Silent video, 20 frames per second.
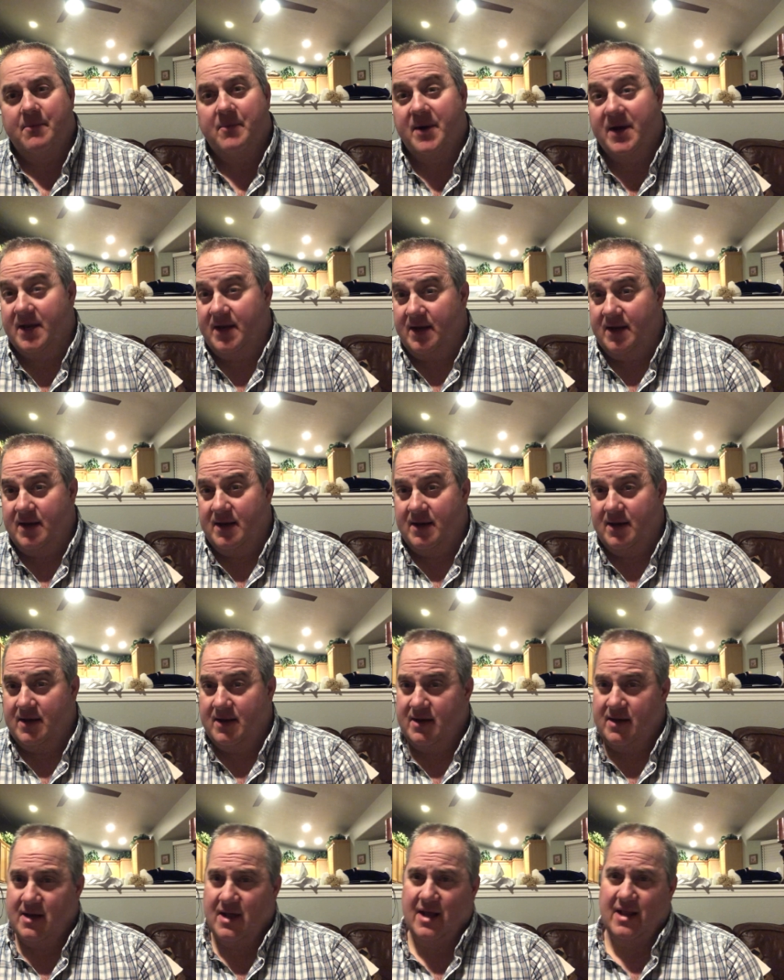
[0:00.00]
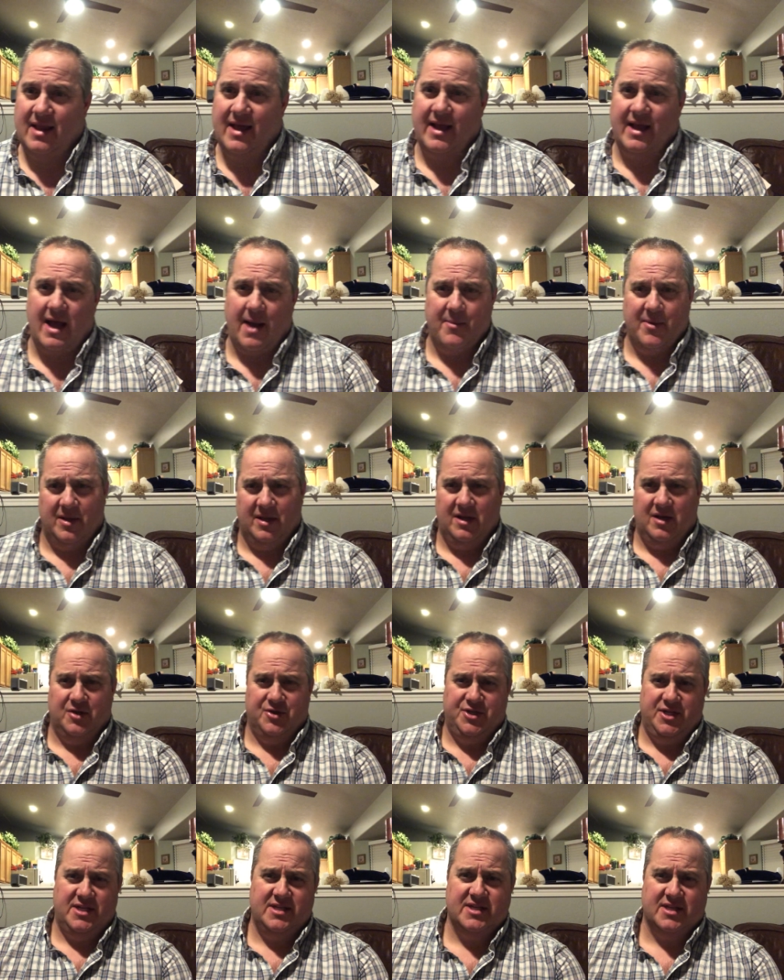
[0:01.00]
But not like I'm a little
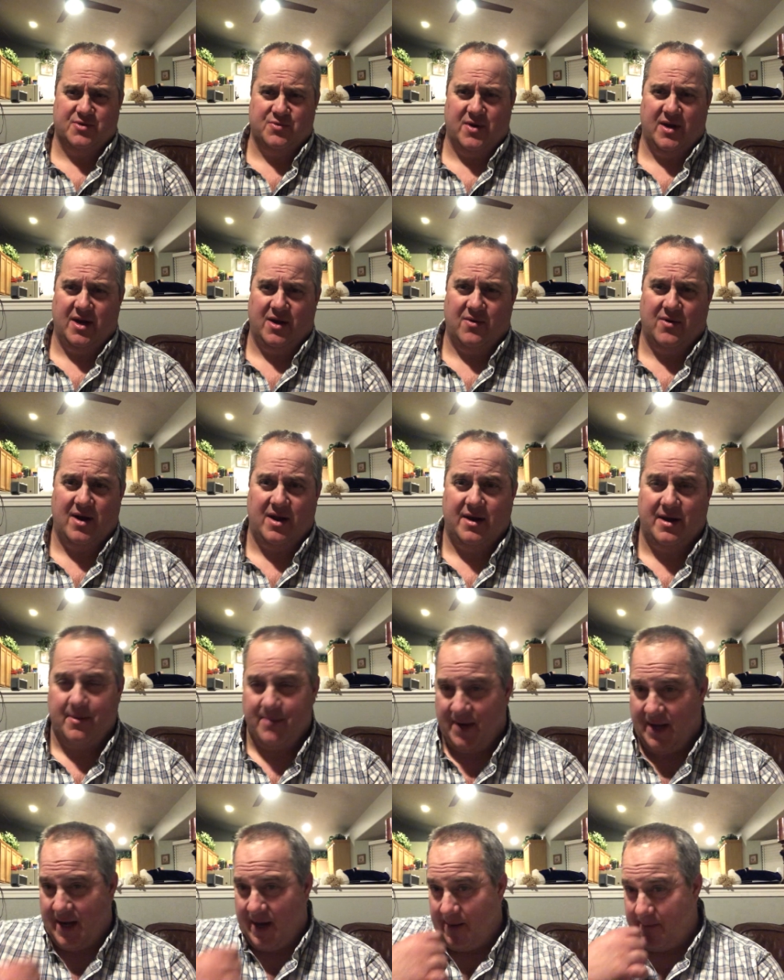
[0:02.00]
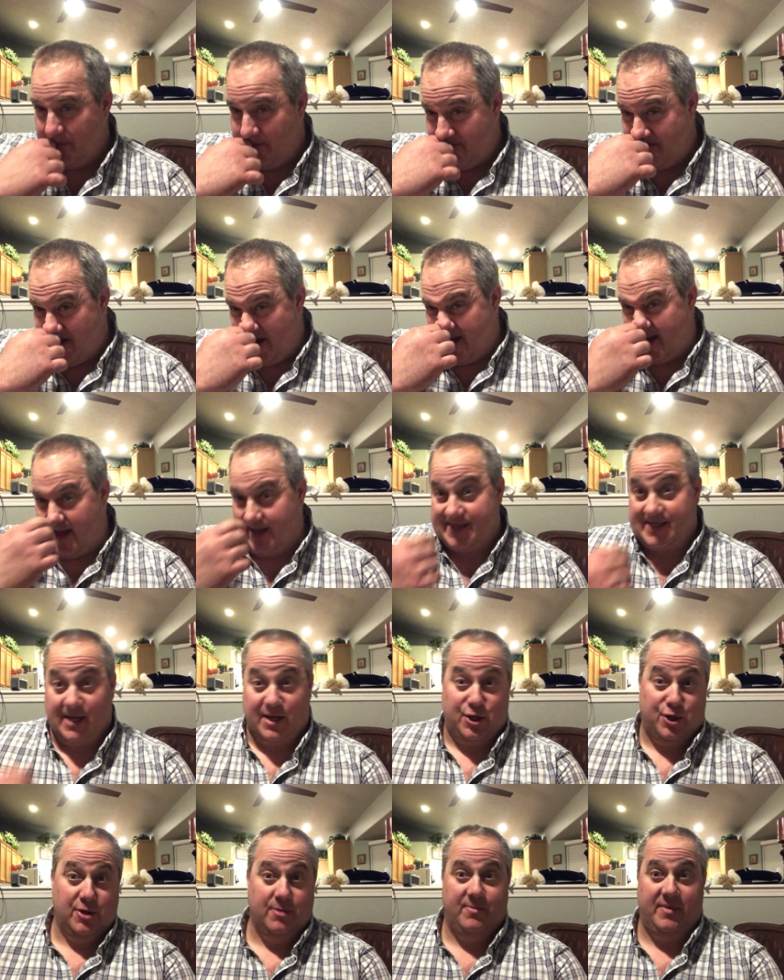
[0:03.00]
Jesus running around. I mean, I, I guess
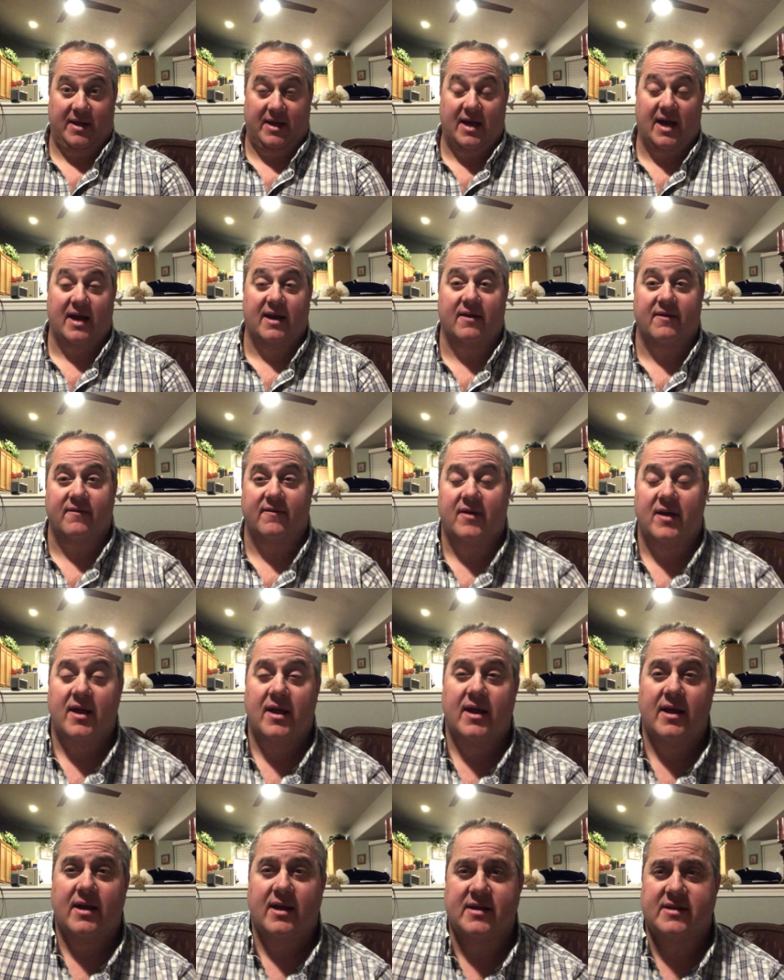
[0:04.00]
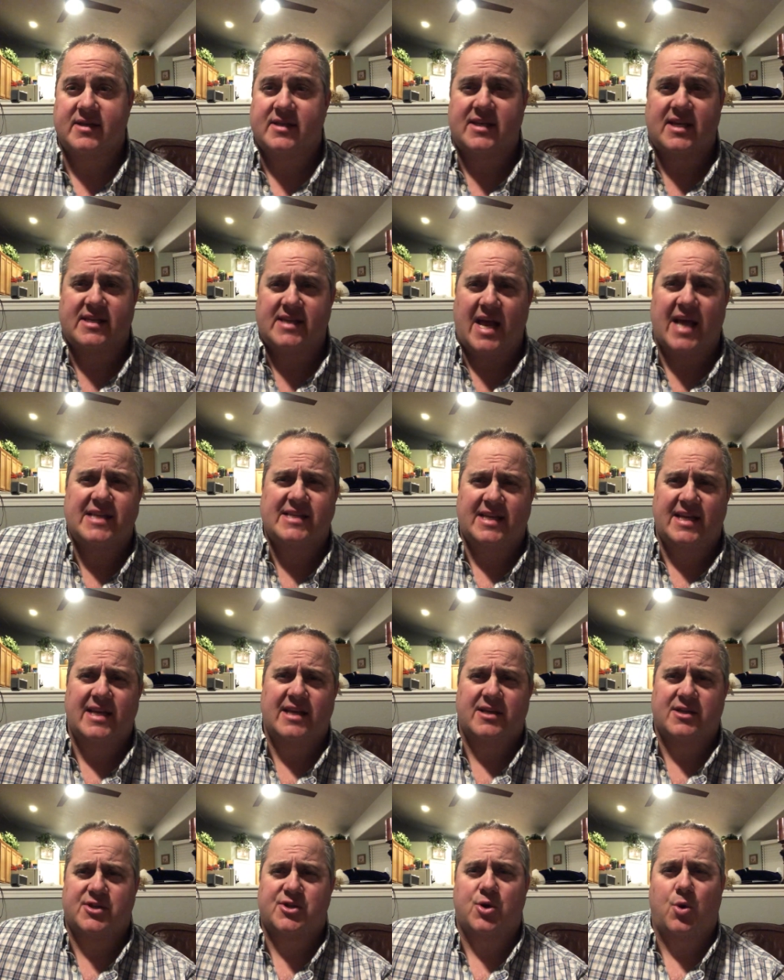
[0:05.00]
I could be kind of, because it says, as
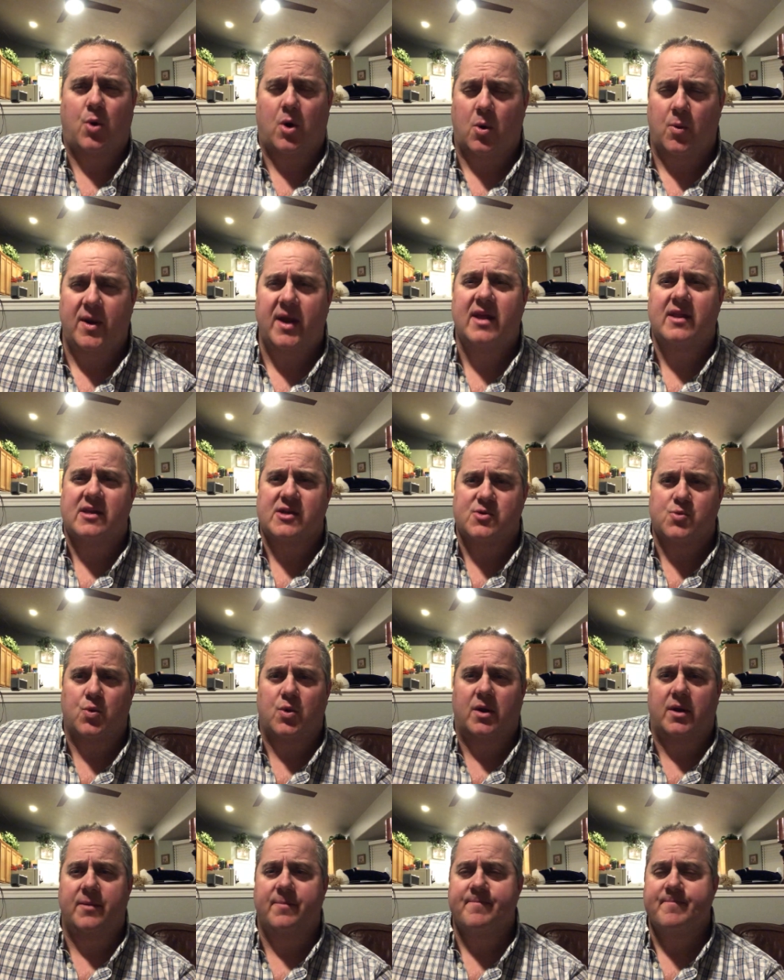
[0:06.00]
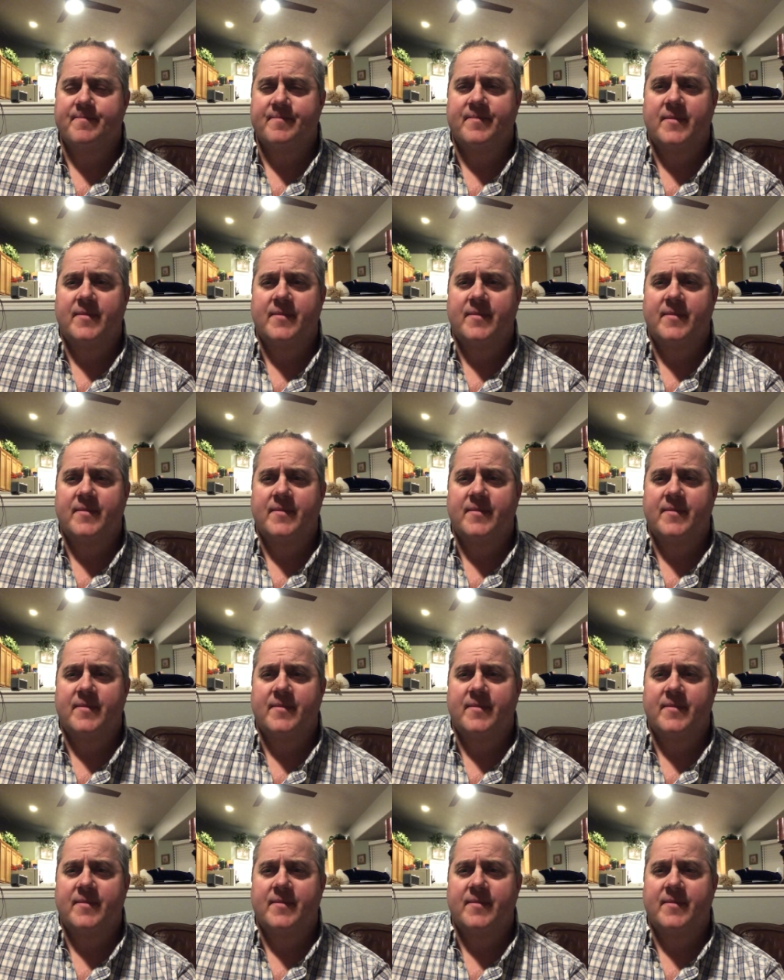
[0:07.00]
He is, so are we in this world.